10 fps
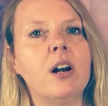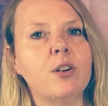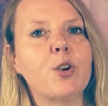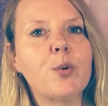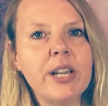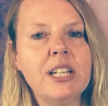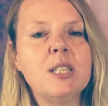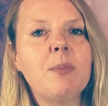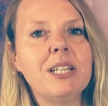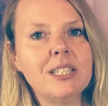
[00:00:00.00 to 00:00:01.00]
Create
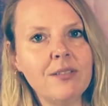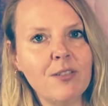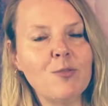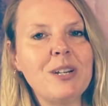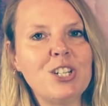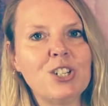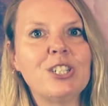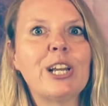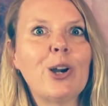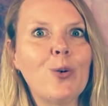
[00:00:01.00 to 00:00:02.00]
some positive affirmations
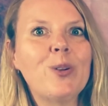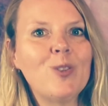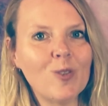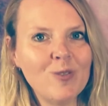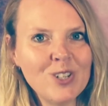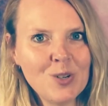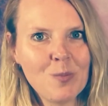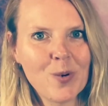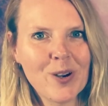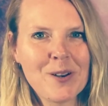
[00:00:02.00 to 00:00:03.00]
that go with your vision
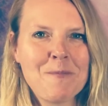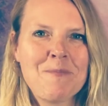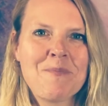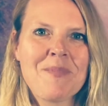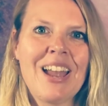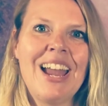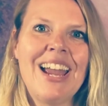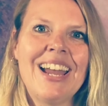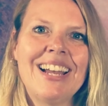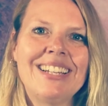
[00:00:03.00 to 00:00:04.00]
board.
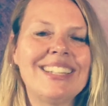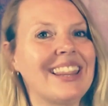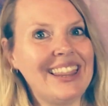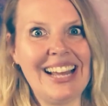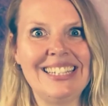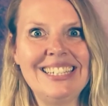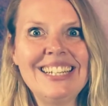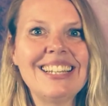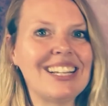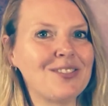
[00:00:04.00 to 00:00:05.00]
And that's
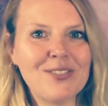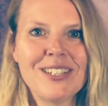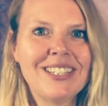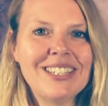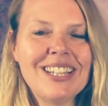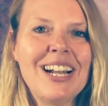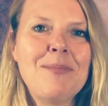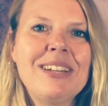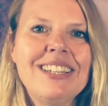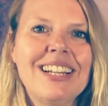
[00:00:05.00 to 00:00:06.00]
it. That's for this
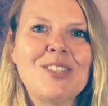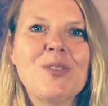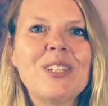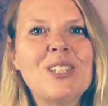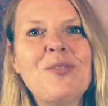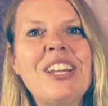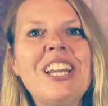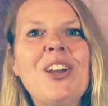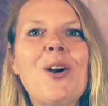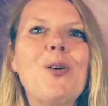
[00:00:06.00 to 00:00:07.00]
assignment. That's for this
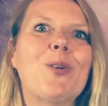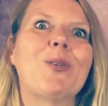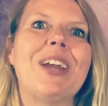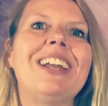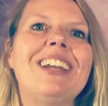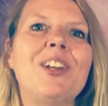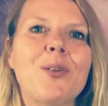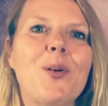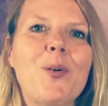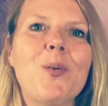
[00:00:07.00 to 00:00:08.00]
video, creating
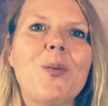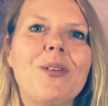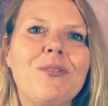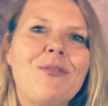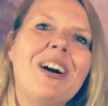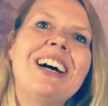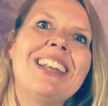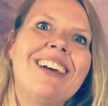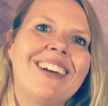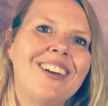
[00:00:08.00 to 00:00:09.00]
your own fun